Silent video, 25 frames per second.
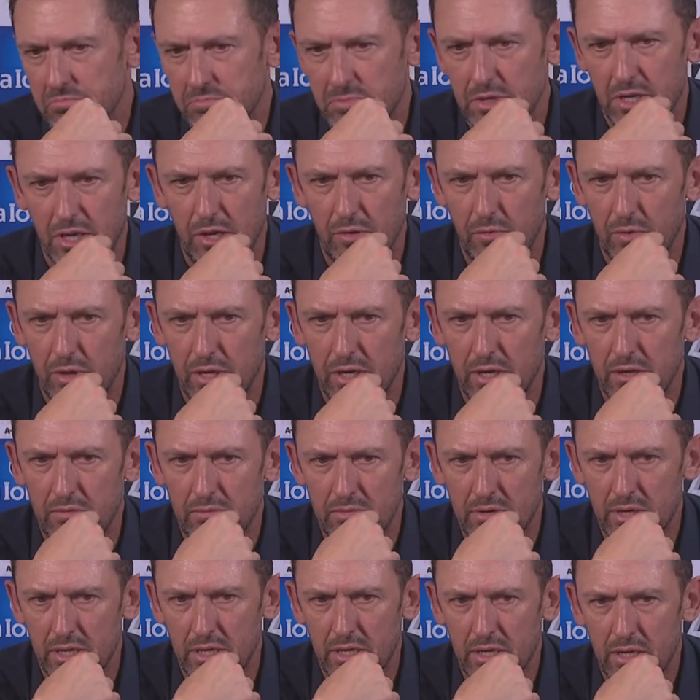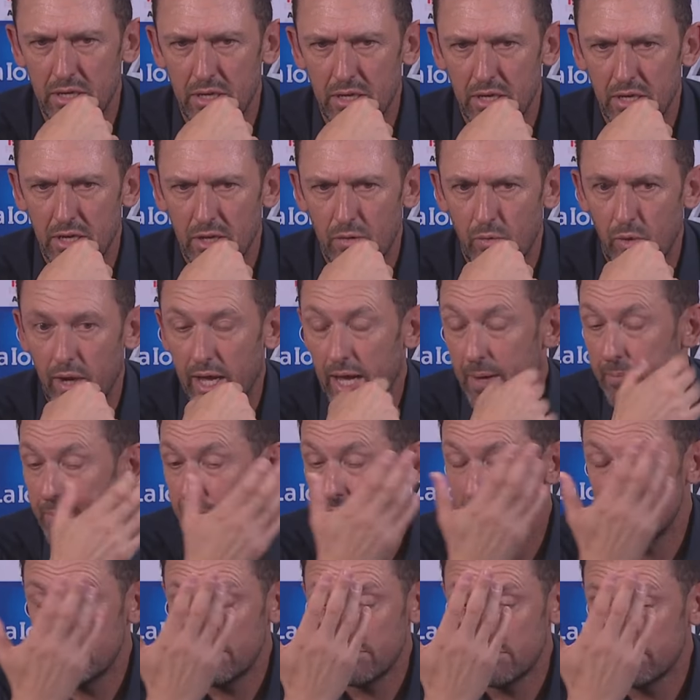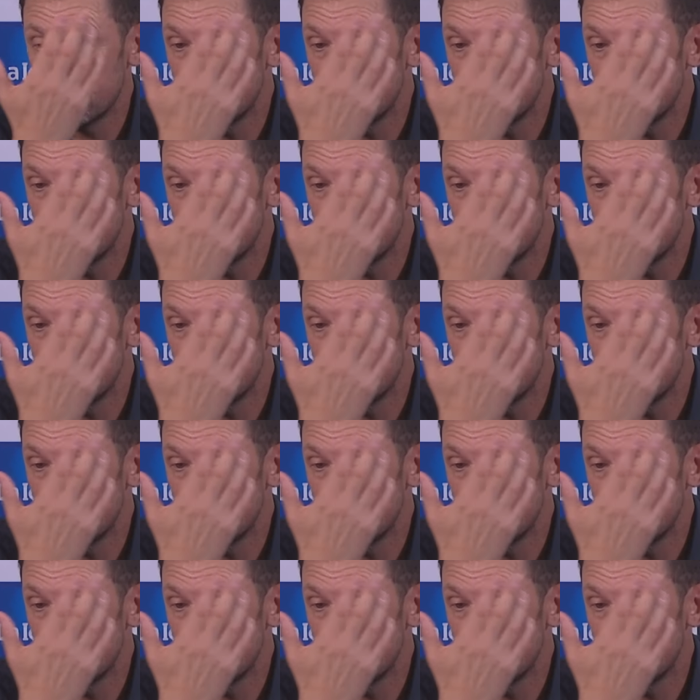we're happy.